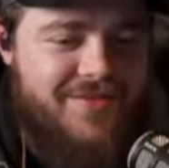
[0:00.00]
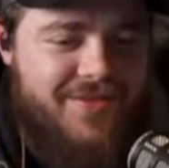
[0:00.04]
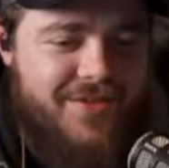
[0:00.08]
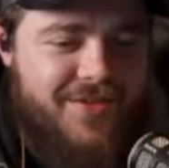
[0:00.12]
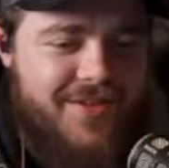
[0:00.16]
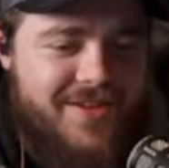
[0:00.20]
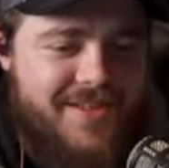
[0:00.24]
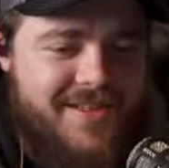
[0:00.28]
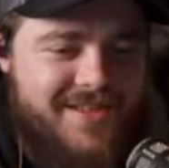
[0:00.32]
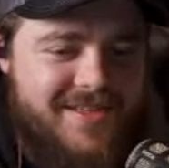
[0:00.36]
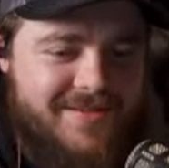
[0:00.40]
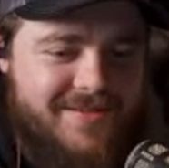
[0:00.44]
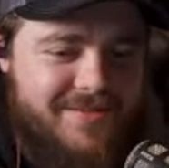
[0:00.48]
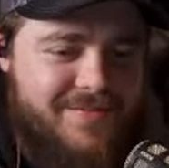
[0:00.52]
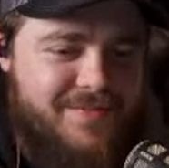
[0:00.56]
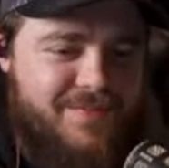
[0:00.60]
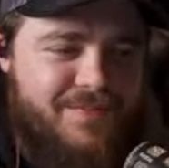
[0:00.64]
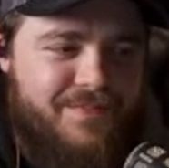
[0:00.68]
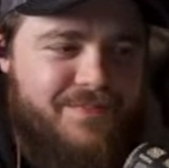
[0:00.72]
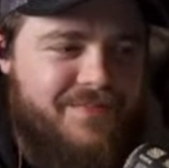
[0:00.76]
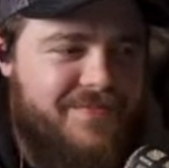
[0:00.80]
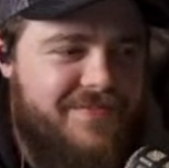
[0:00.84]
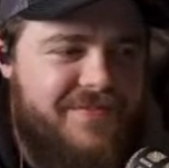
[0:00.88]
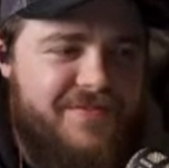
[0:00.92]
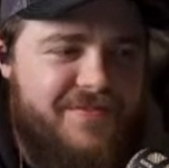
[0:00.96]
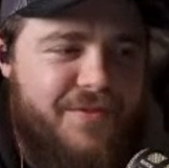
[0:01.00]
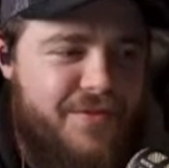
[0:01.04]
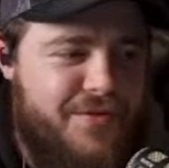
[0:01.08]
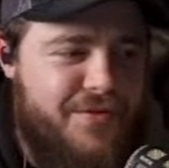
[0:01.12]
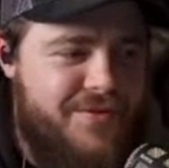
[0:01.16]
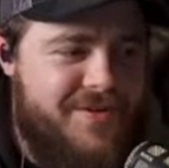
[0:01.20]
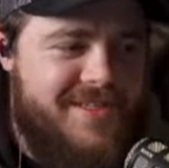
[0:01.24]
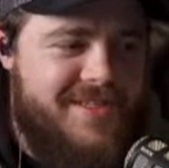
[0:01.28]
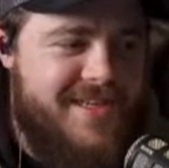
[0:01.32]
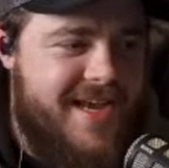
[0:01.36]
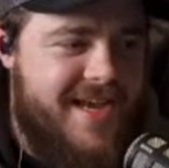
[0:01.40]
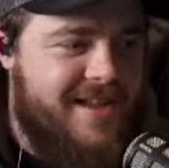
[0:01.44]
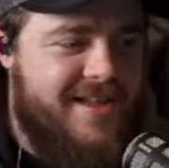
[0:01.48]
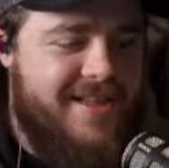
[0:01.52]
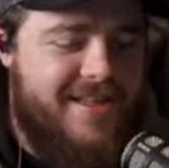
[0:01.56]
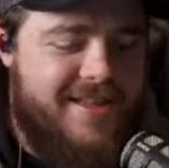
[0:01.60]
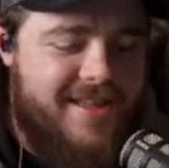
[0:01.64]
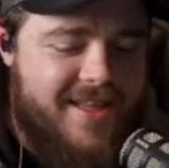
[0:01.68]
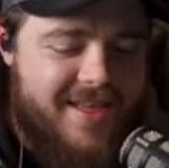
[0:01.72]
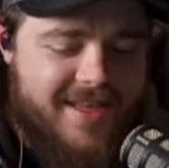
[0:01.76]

for this fruit salad